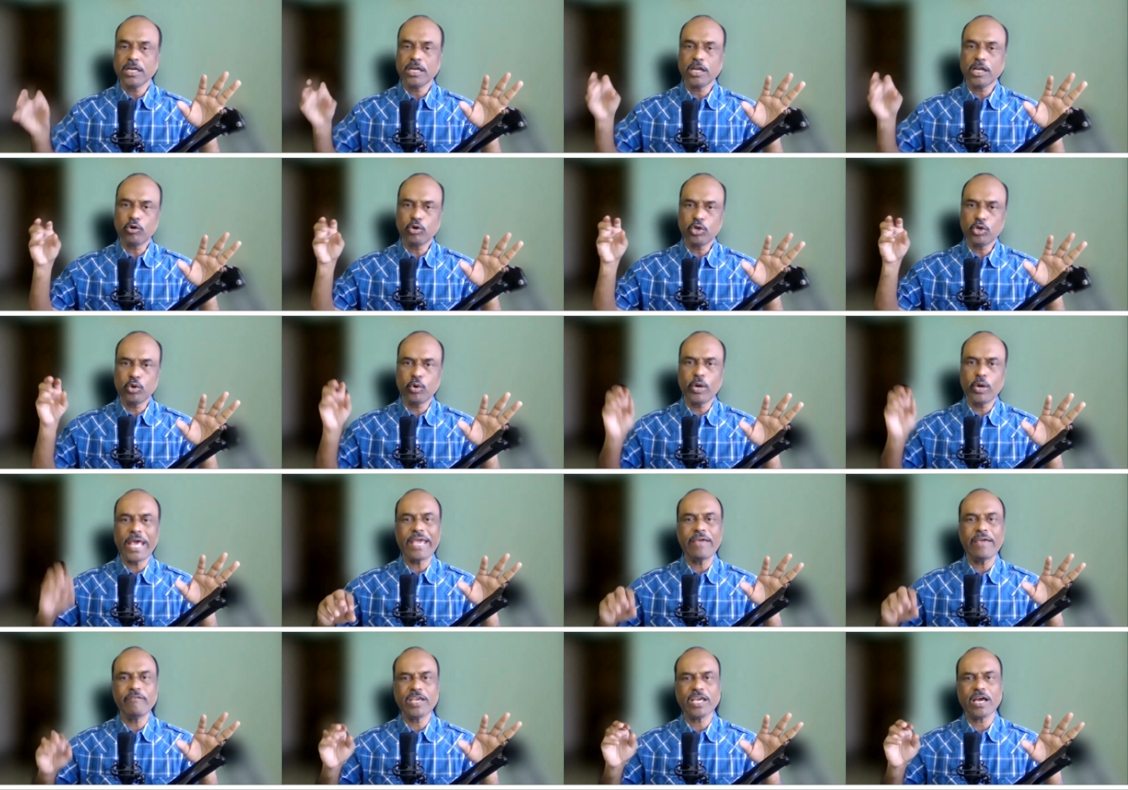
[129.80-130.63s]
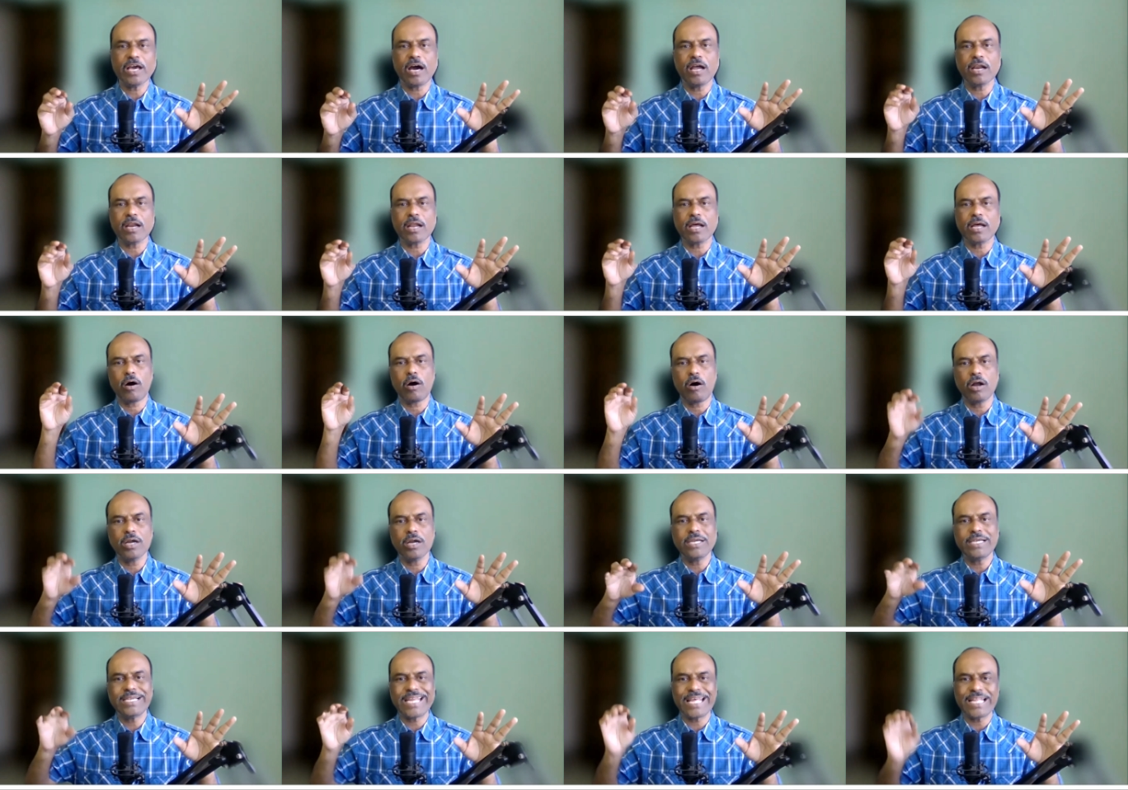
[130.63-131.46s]
Now, today we are
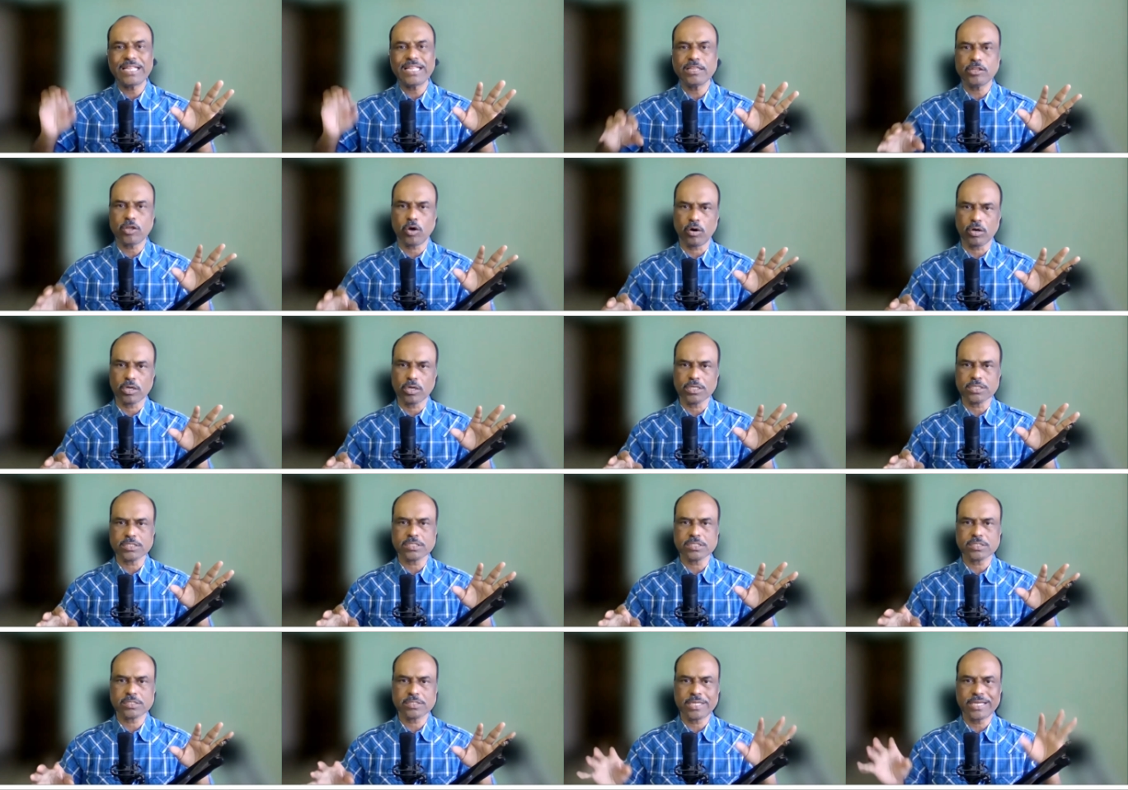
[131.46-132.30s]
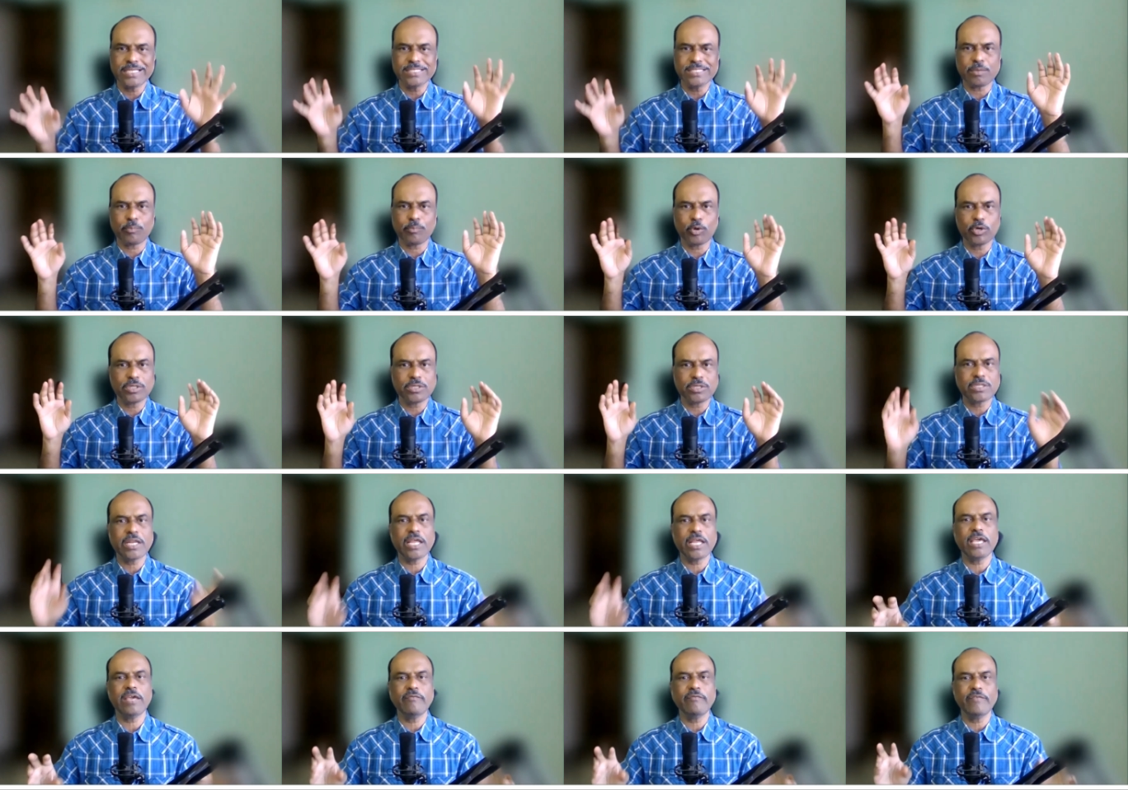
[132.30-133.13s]
on 10th August. That is about
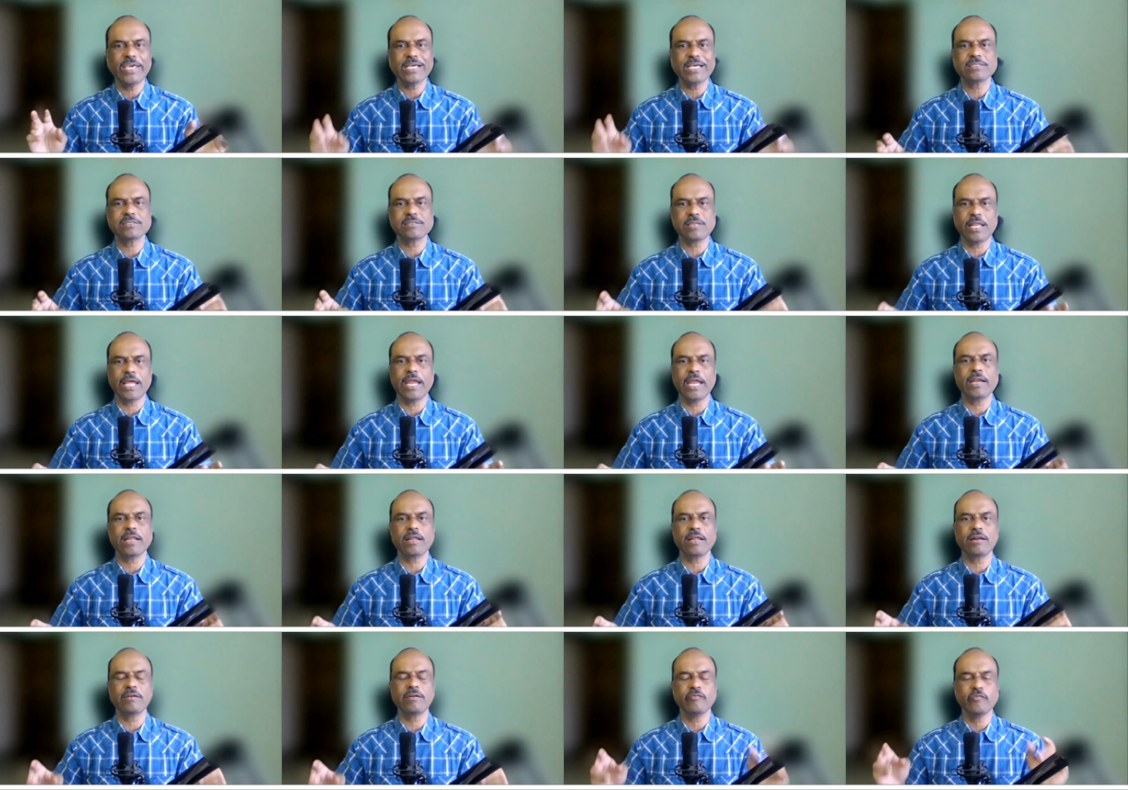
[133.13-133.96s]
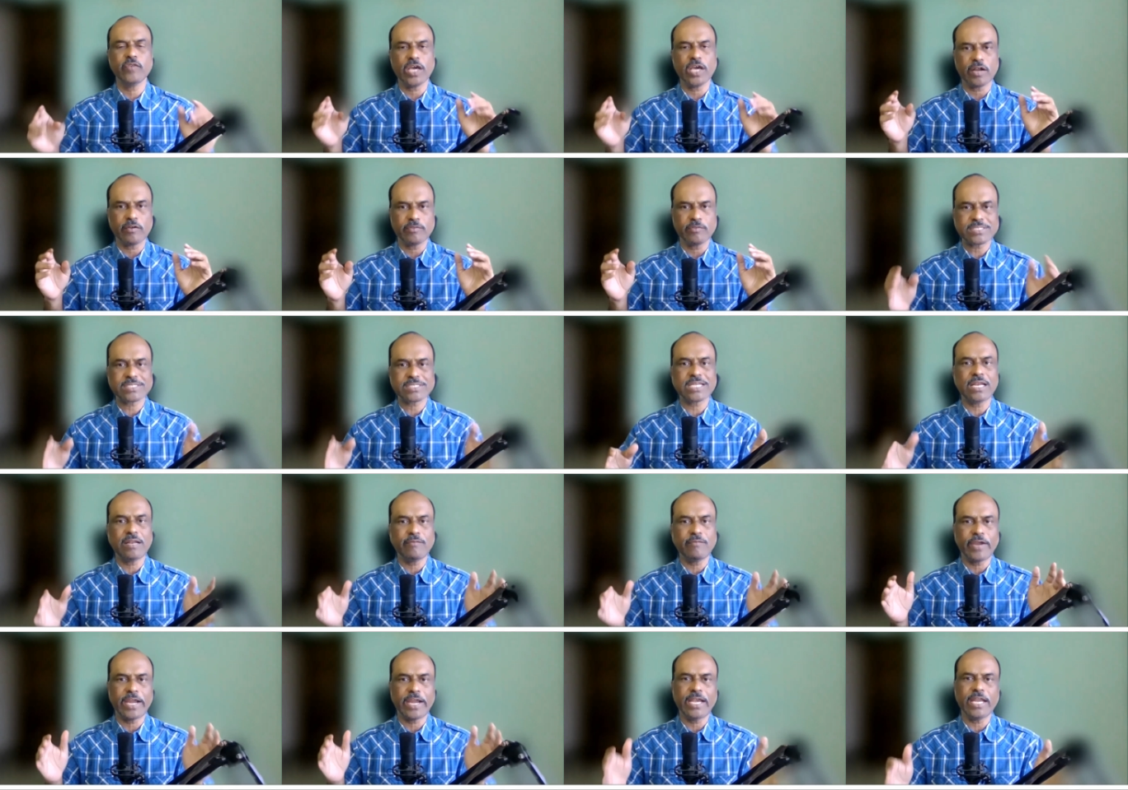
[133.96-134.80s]
three weeks later. We are
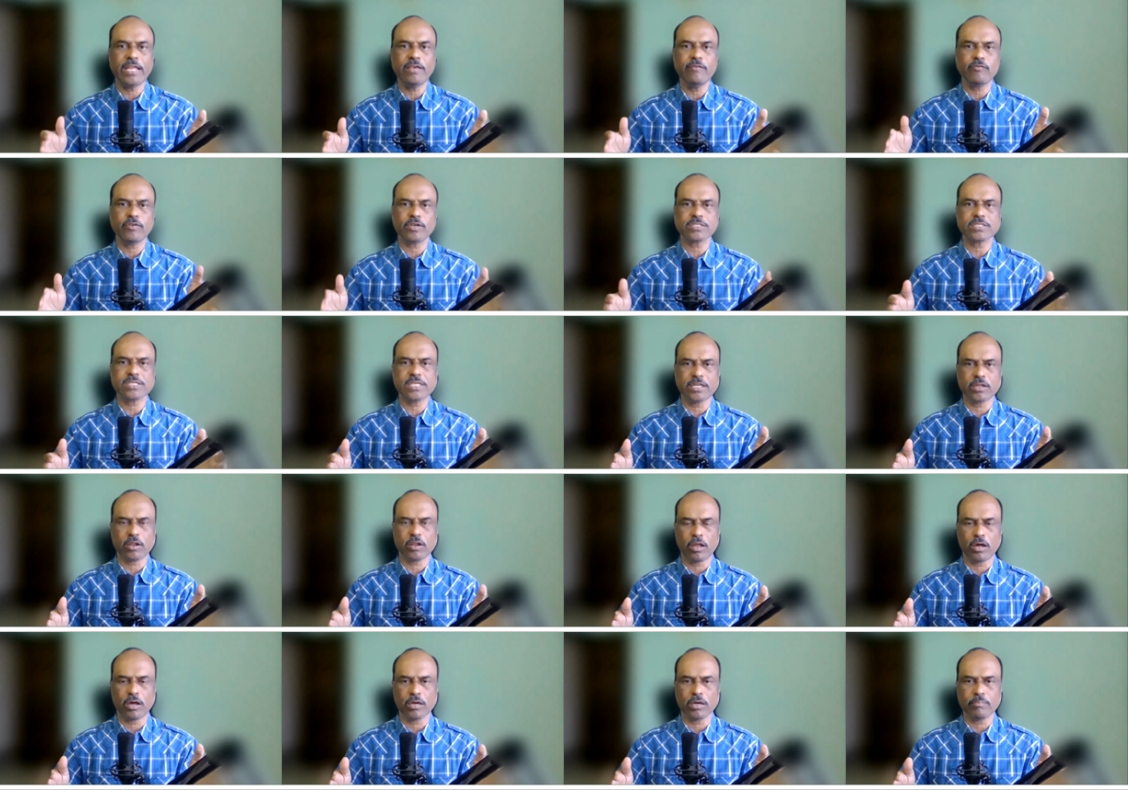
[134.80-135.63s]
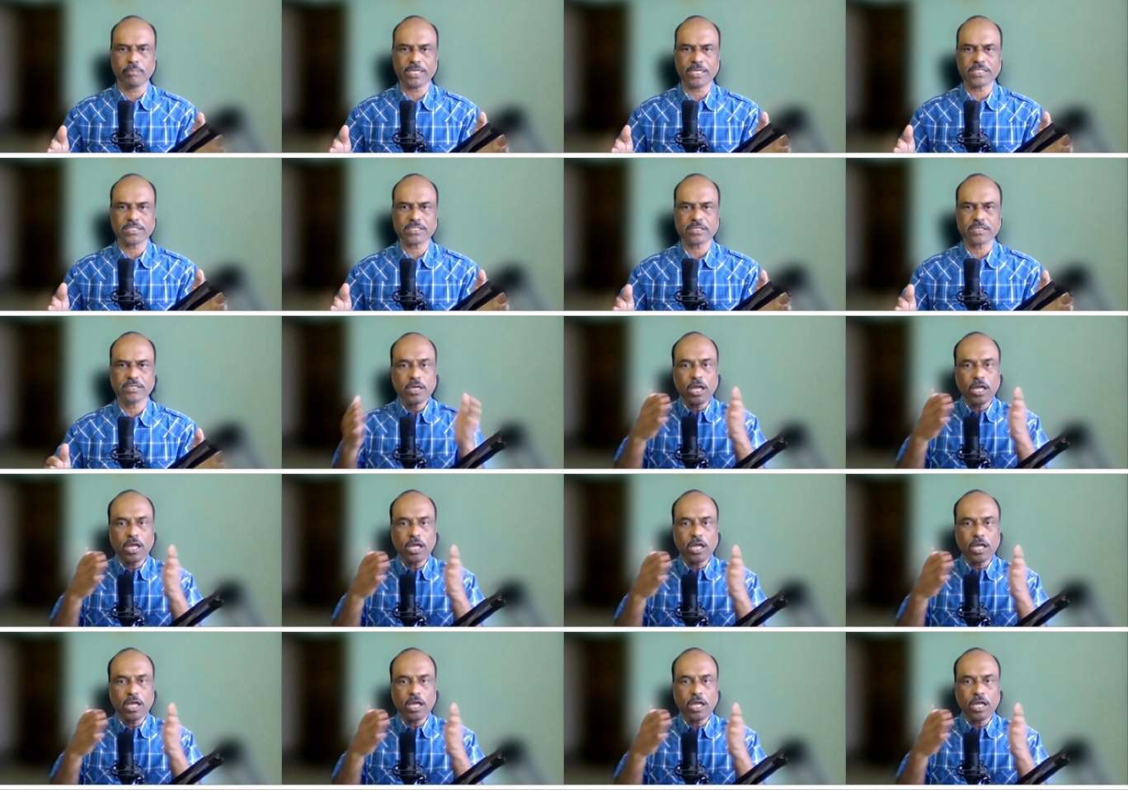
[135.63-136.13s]
still waiting for seat allotment.